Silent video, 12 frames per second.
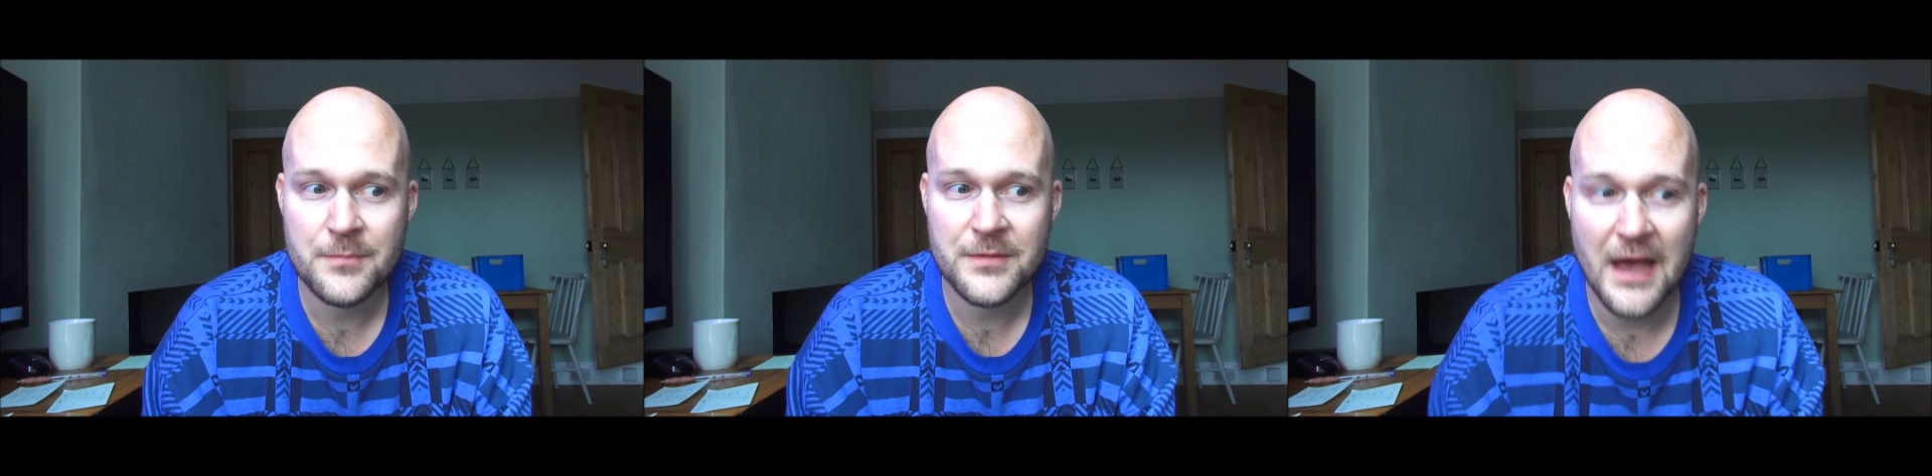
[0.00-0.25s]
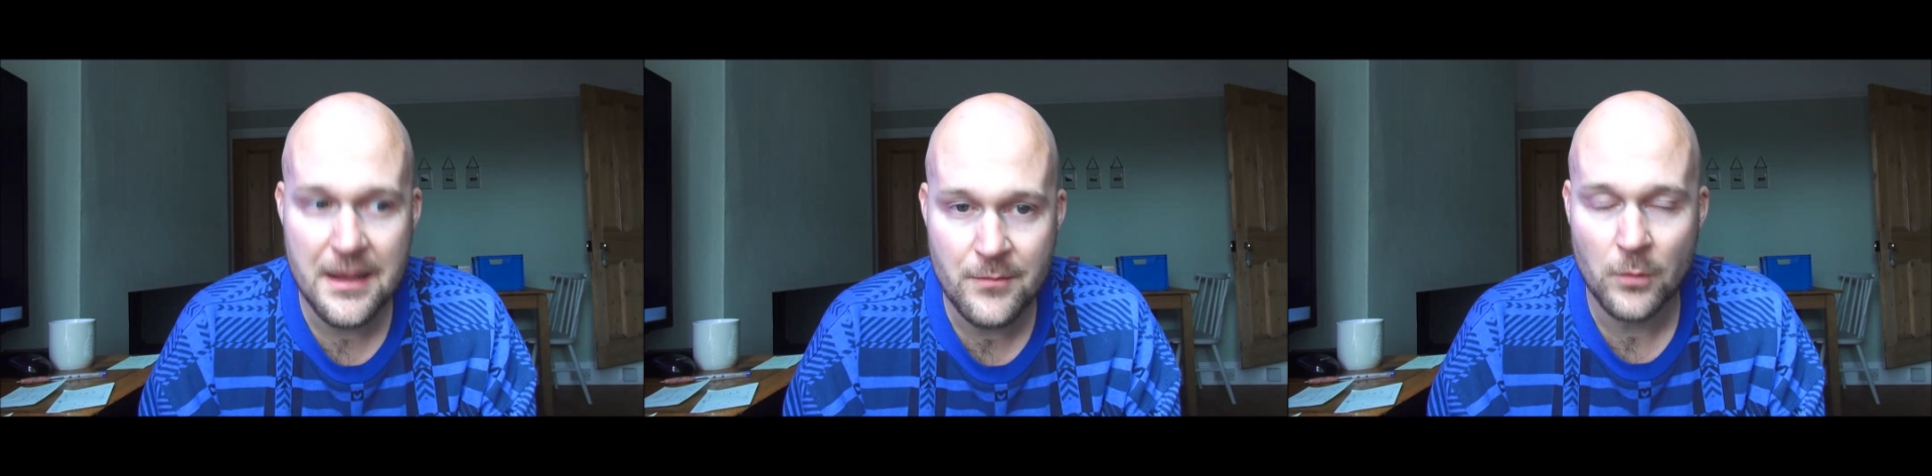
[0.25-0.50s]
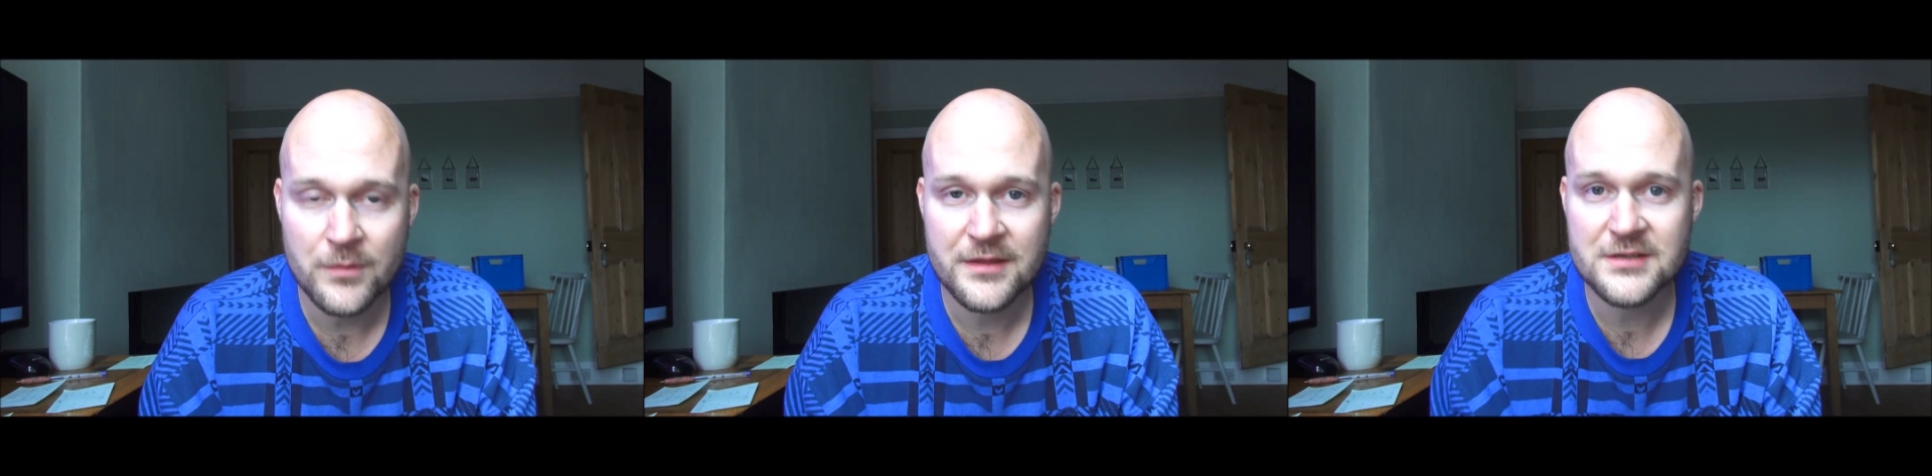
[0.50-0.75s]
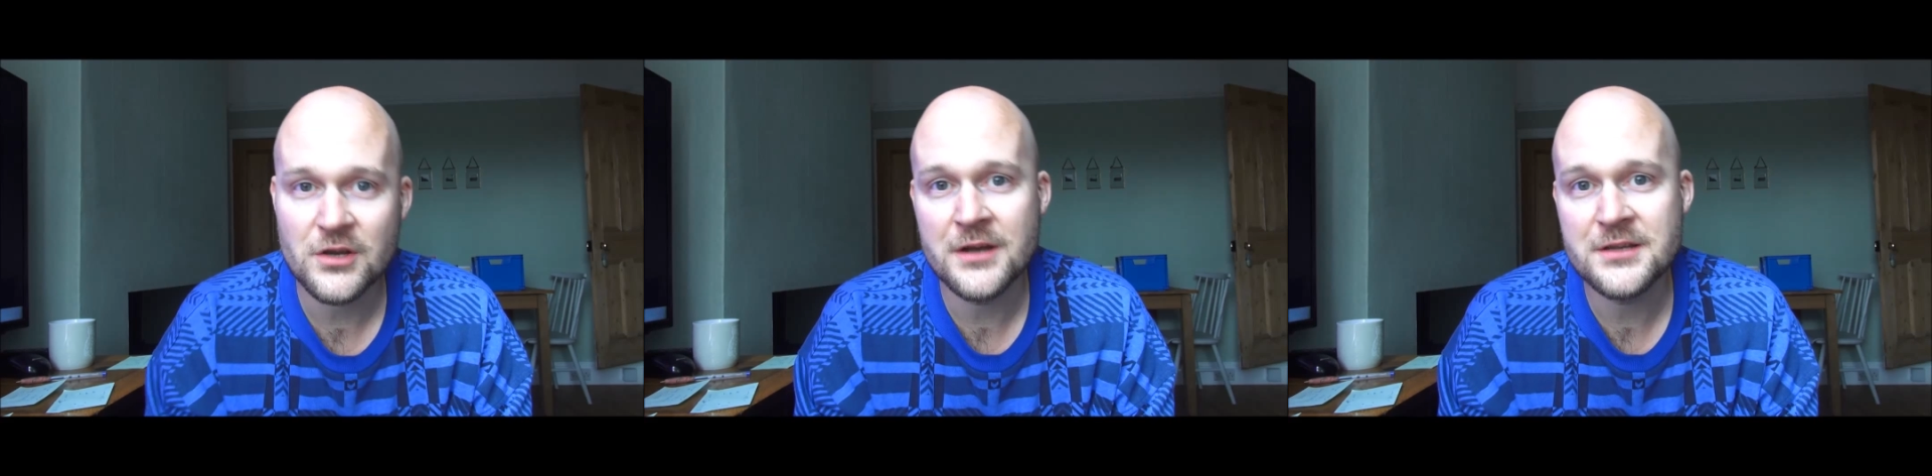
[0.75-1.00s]
came up with
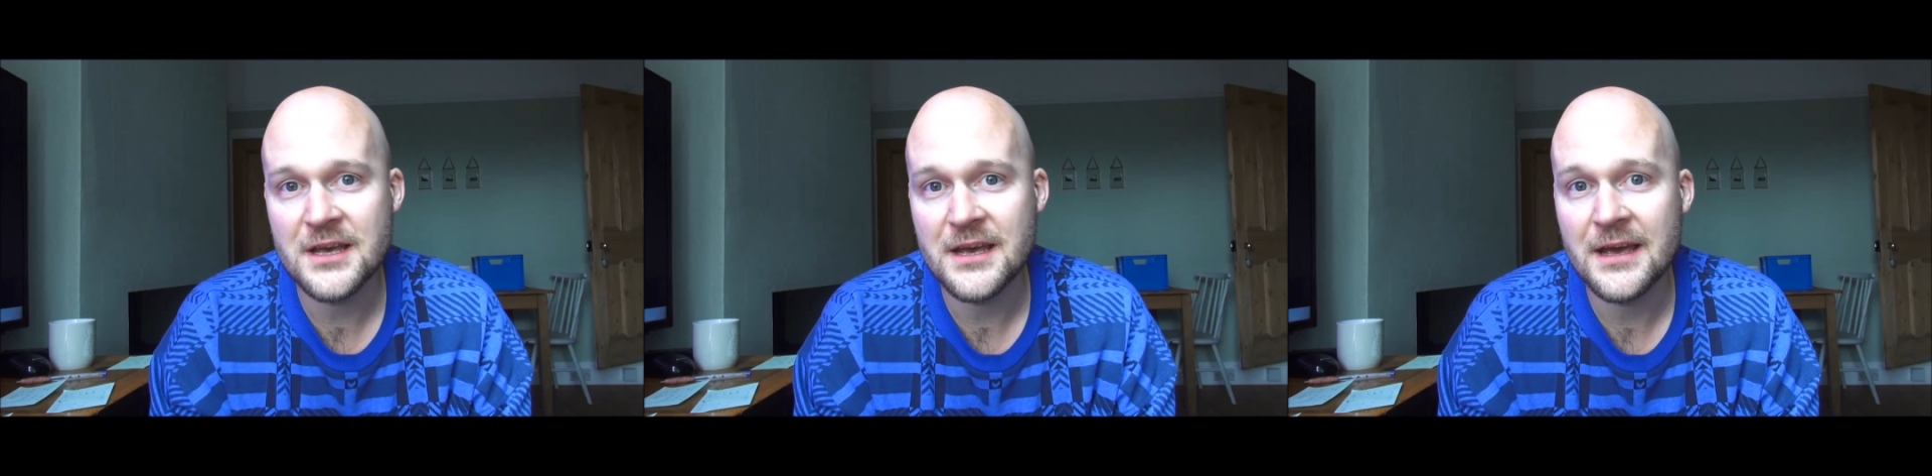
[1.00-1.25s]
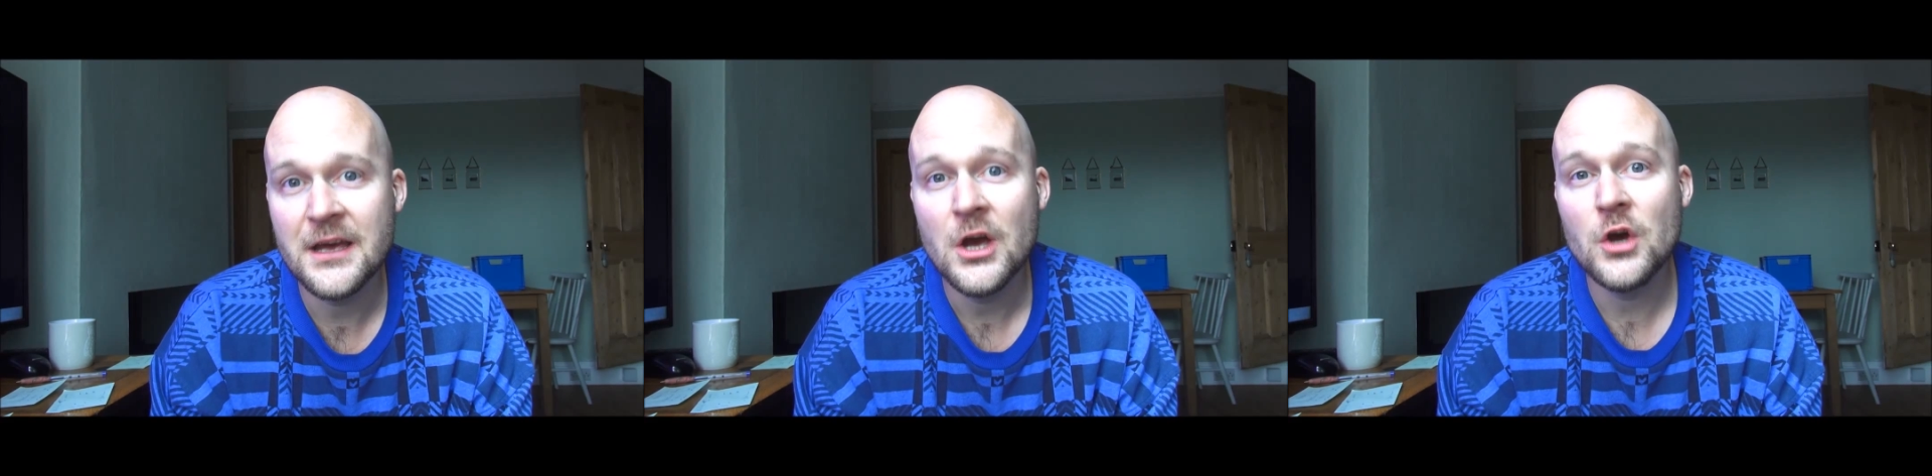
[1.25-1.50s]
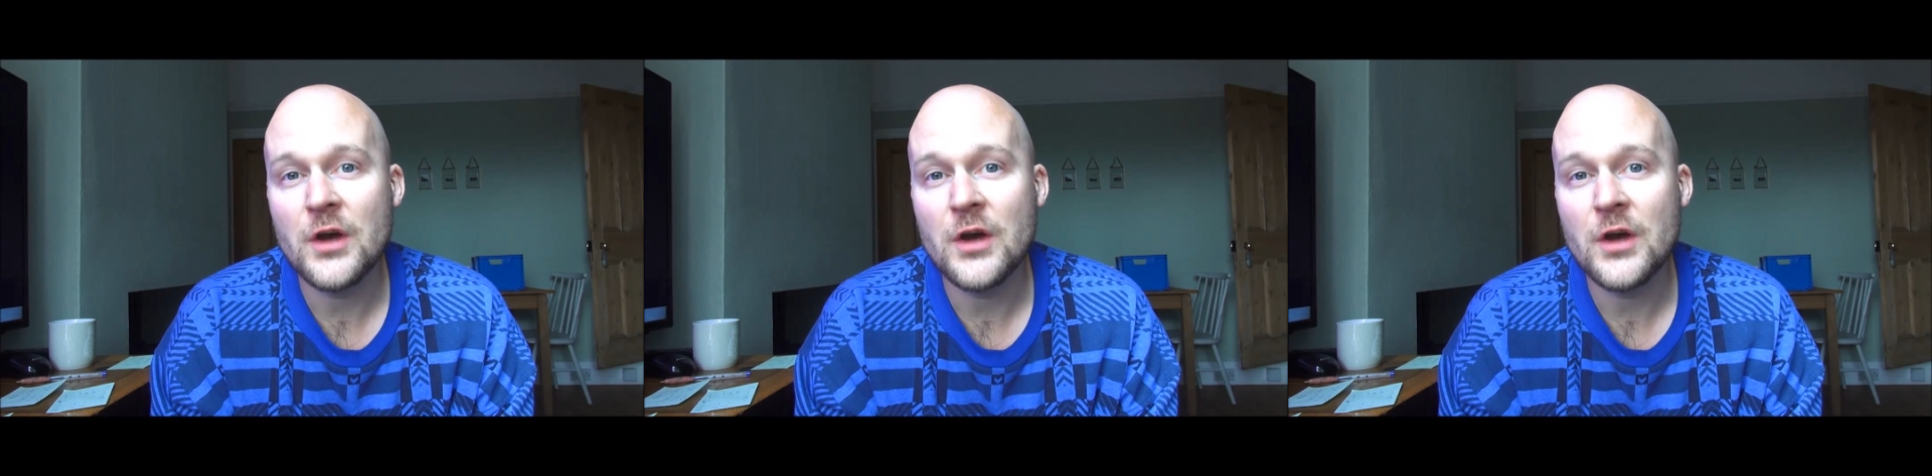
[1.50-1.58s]
this idea